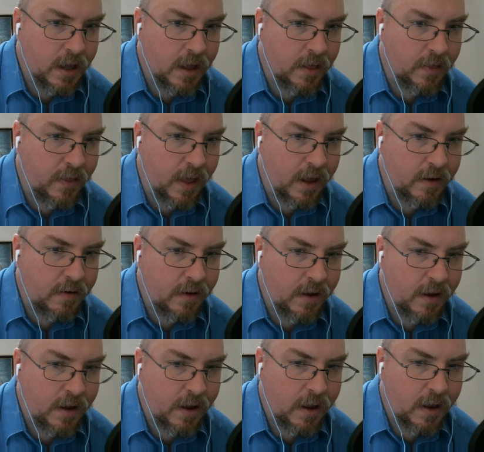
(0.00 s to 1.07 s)
that
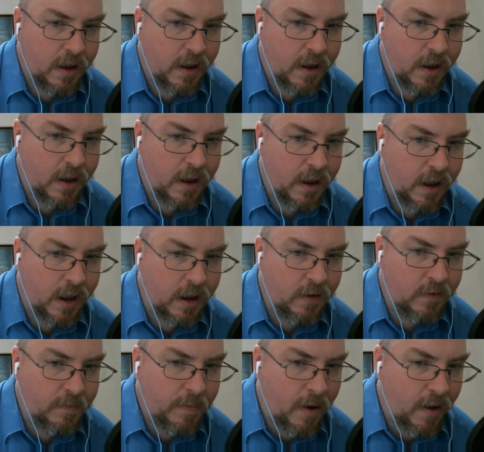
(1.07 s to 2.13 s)

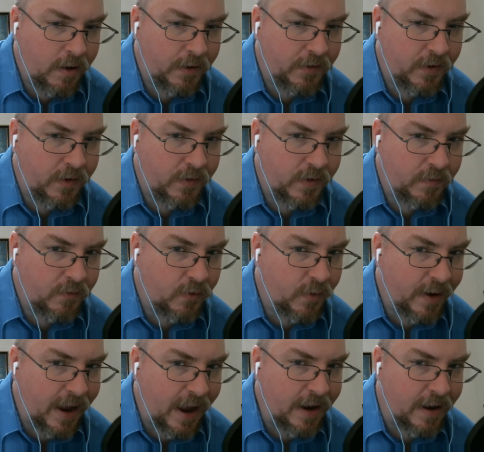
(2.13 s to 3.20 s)
his policies have
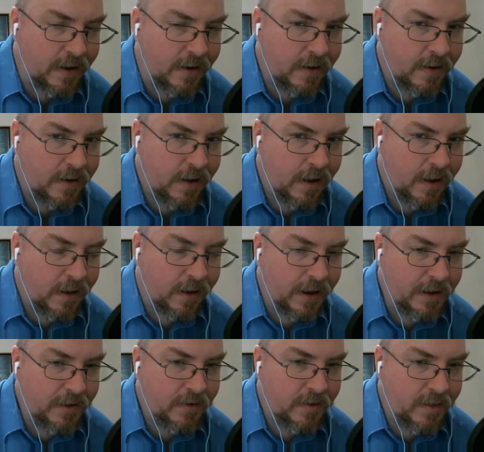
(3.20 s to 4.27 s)
created.
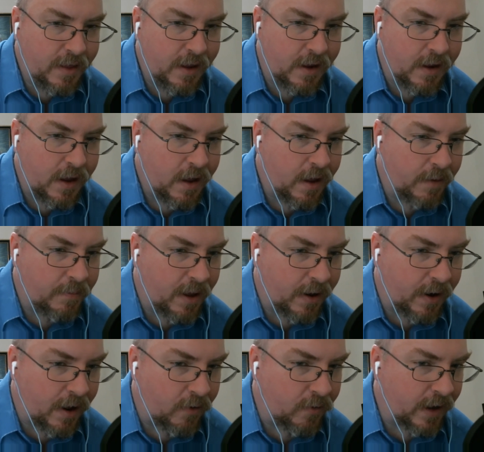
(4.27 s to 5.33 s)
Let's think
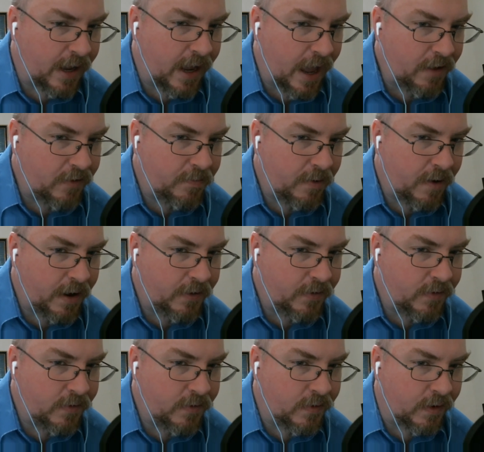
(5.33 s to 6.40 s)
about how gas
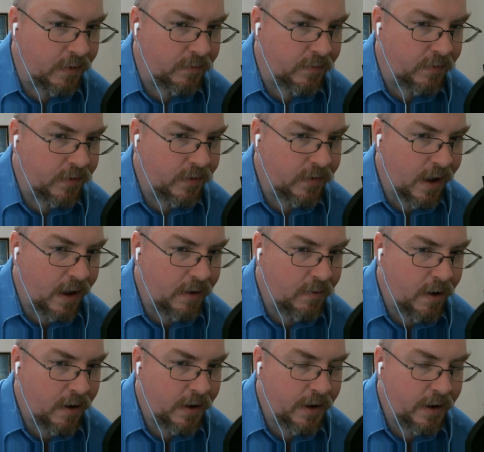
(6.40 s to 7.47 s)
prices have
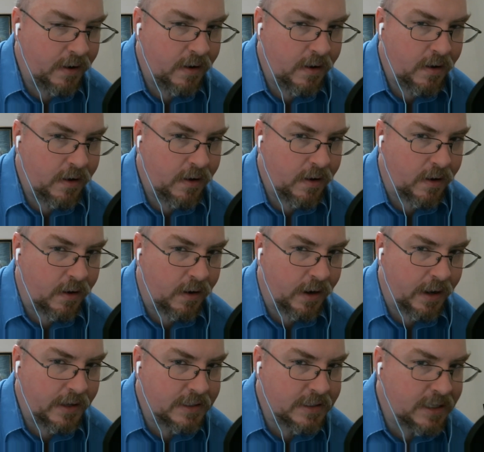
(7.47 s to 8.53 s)
skyrocketed.
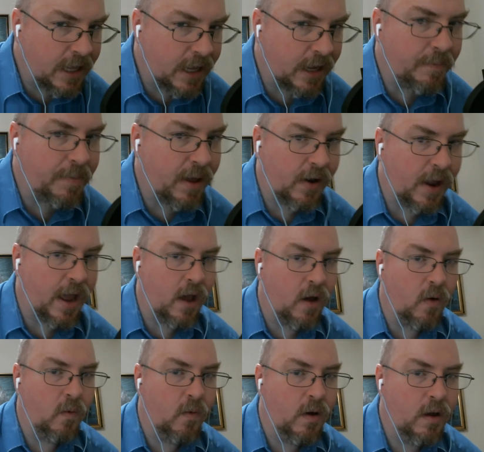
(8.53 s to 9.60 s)
Let's think about
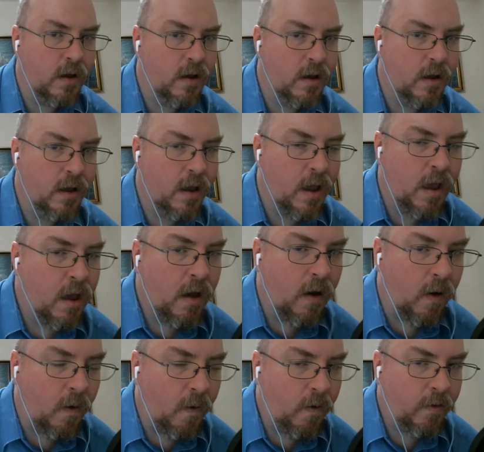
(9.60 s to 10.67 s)
how
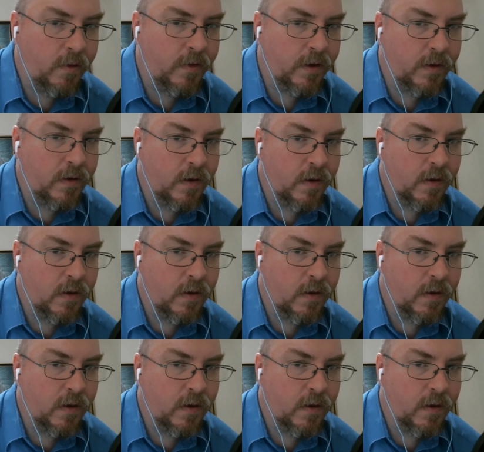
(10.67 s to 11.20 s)
all that